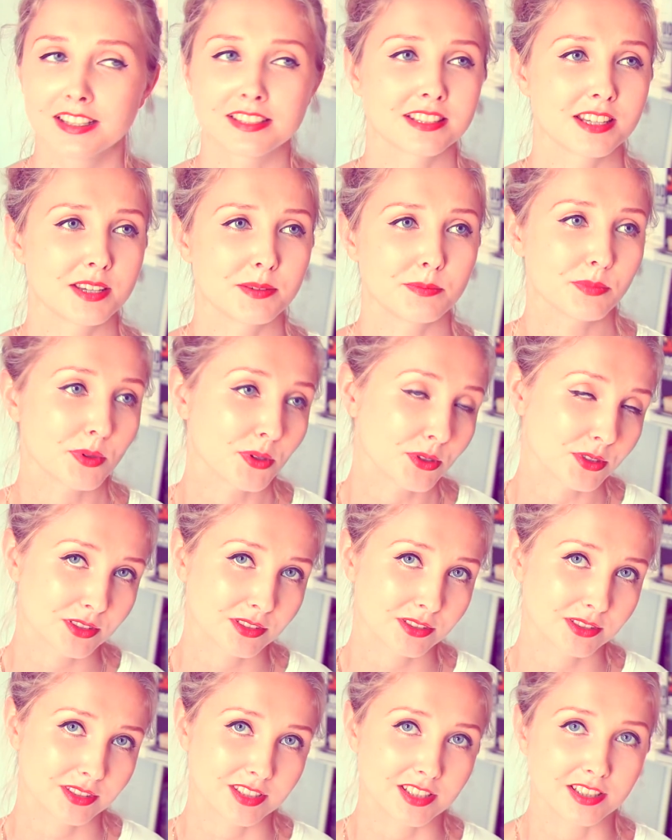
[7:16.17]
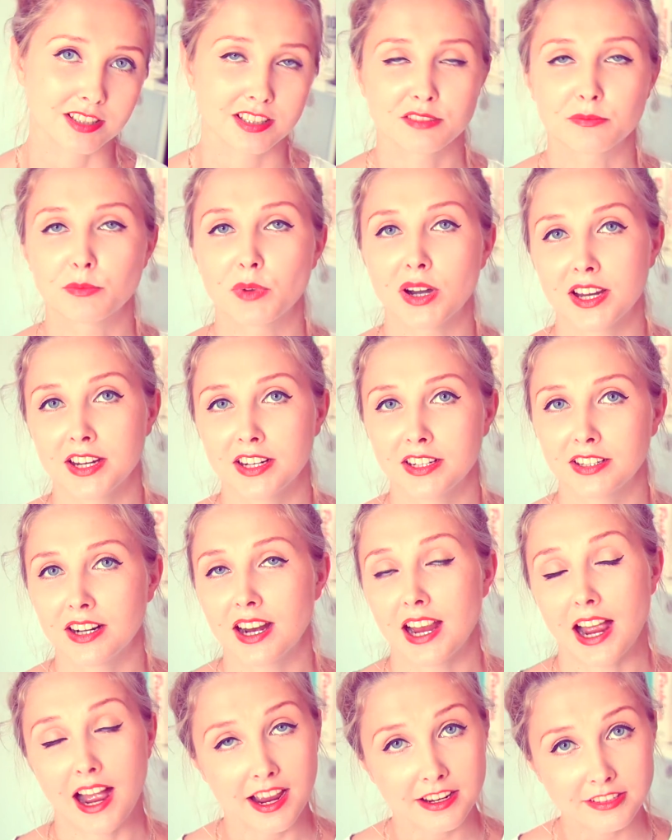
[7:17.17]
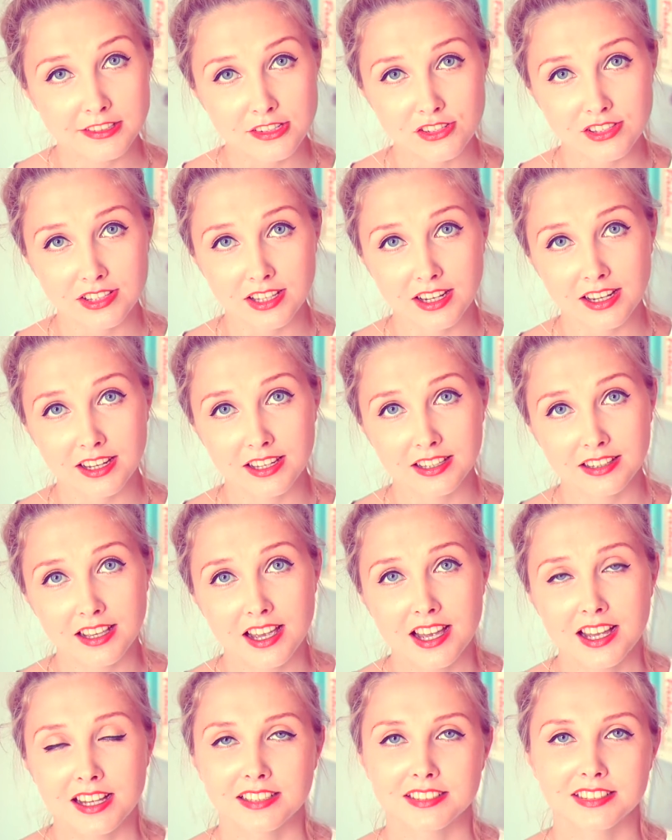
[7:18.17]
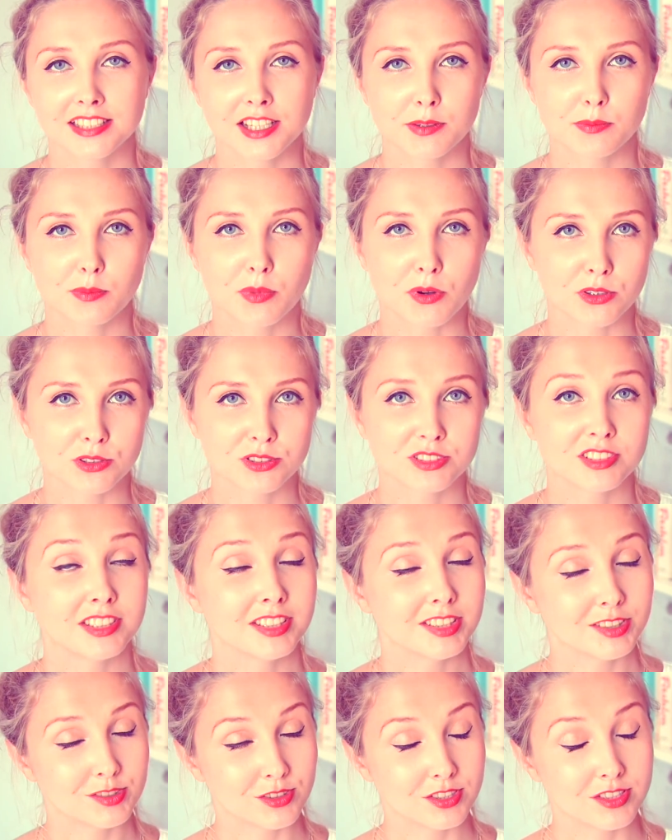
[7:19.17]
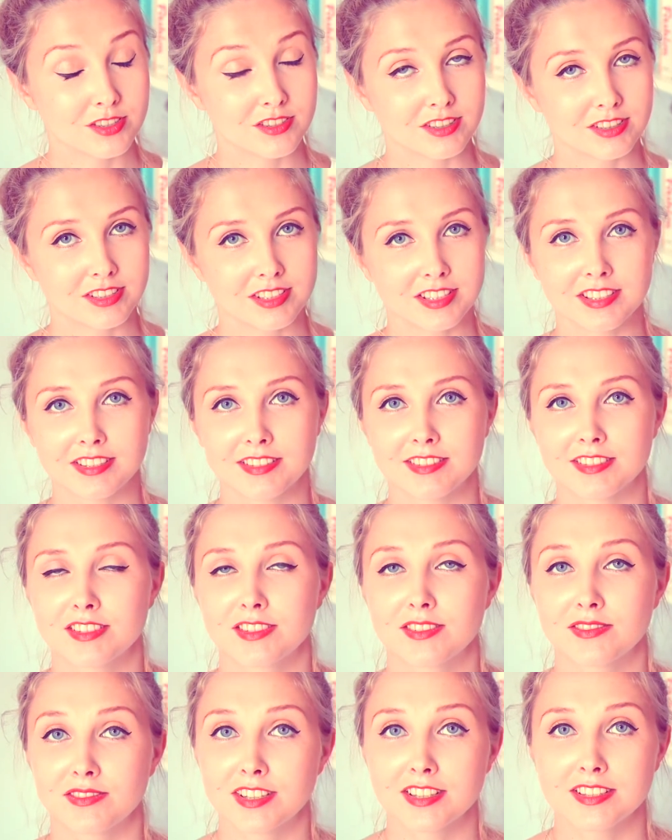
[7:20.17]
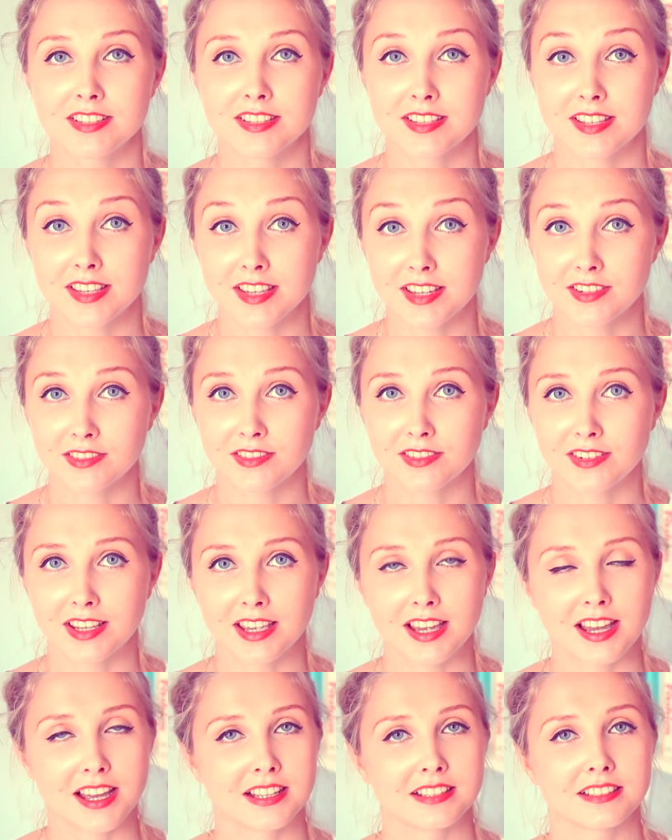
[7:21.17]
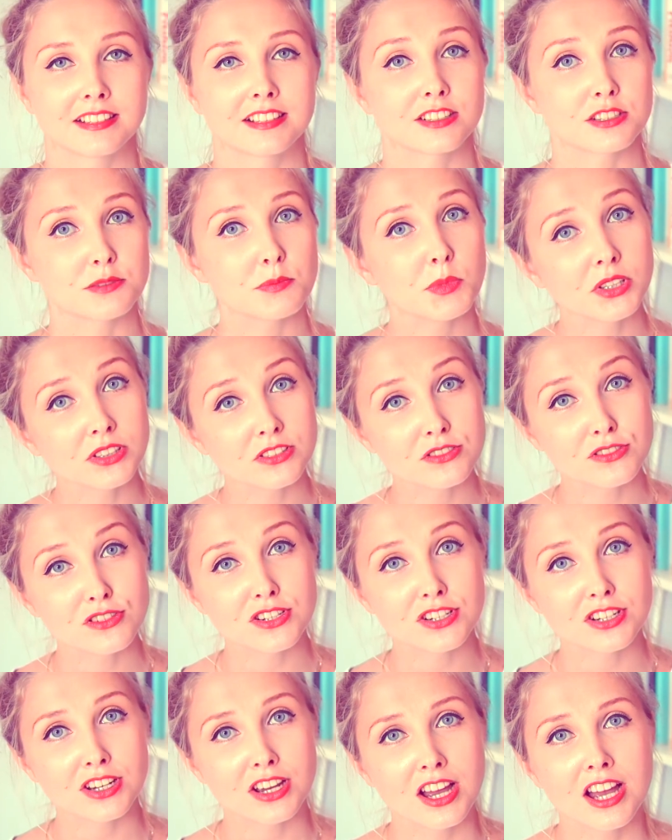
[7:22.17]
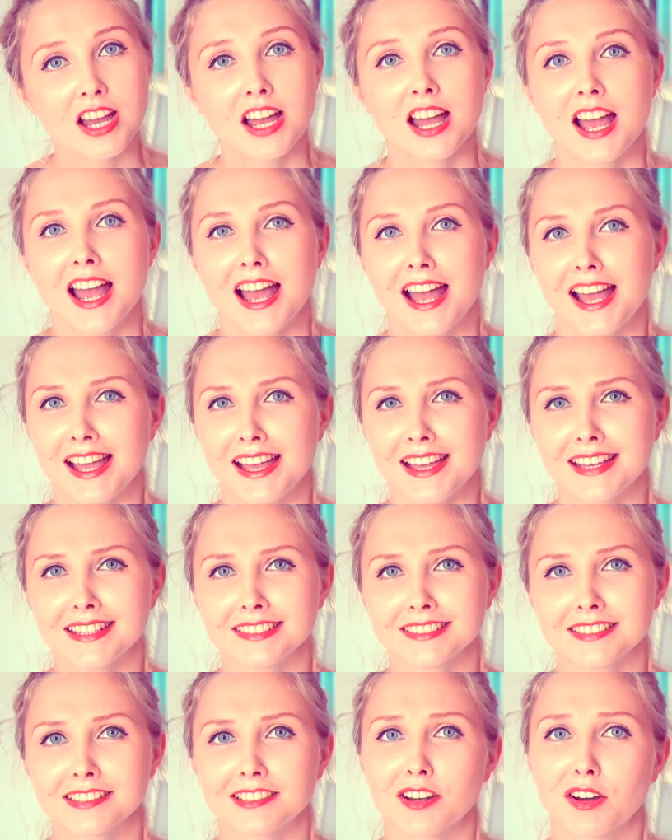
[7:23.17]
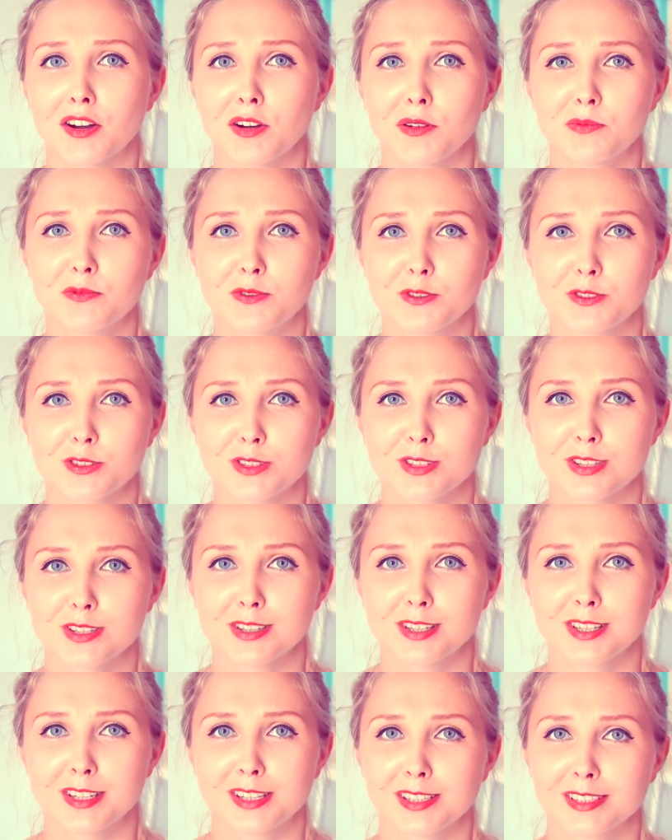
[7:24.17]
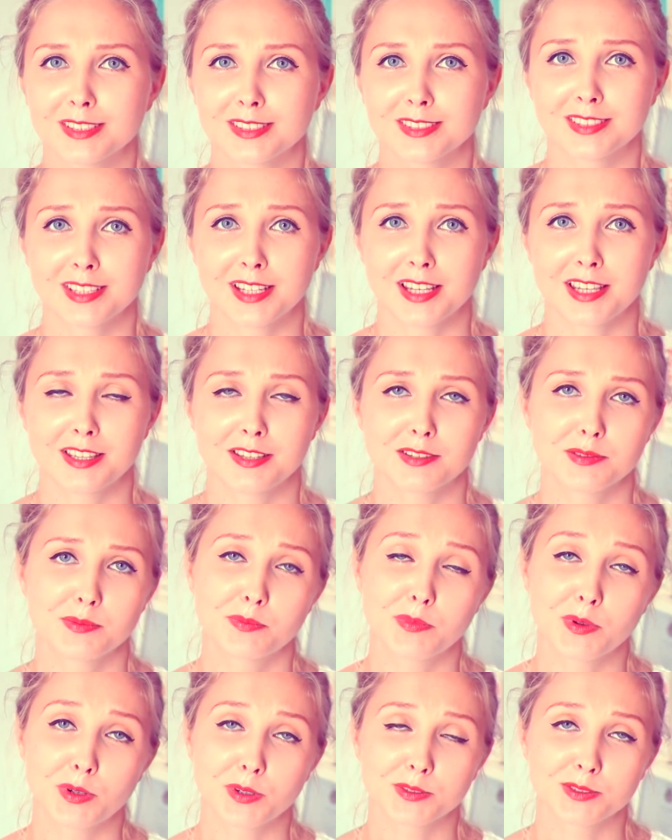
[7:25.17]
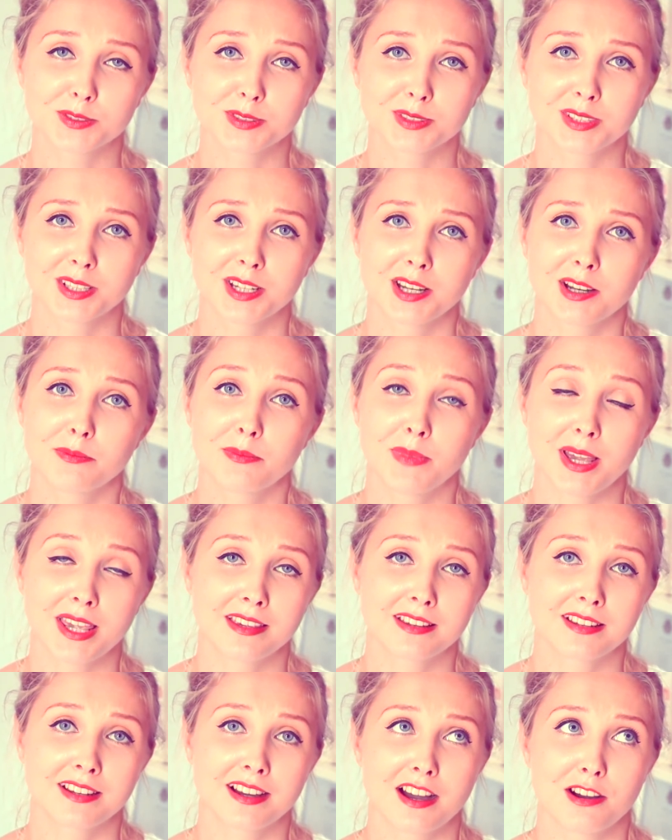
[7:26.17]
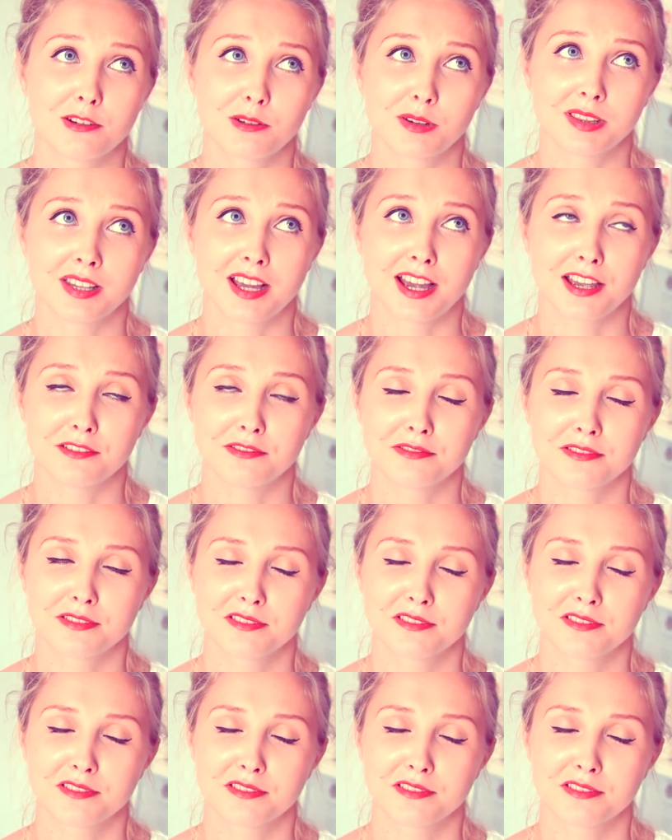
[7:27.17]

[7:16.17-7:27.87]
They both did admire Einstein, they both interested in string theory and cosmology, and obviously they both make our life